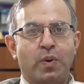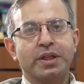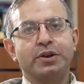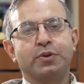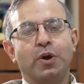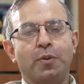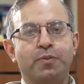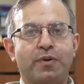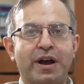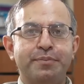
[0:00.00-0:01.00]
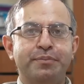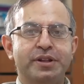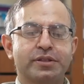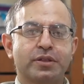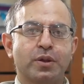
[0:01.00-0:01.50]
What are the top 5
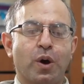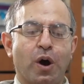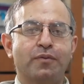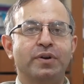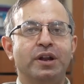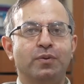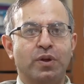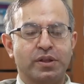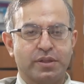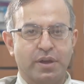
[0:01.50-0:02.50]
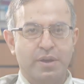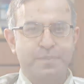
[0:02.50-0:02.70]
myths of influenza?